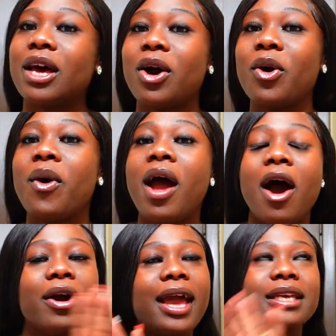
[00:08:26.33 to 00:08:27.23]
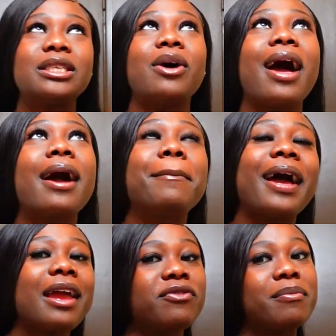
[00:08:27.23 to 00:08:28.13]
So, okay, so I
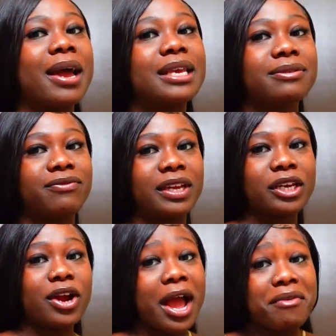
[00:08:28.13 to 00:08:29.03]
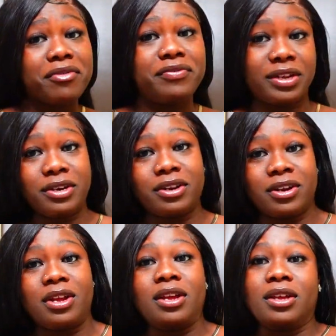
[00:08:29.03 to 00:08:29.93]
buy from my vendor. I have a vendor.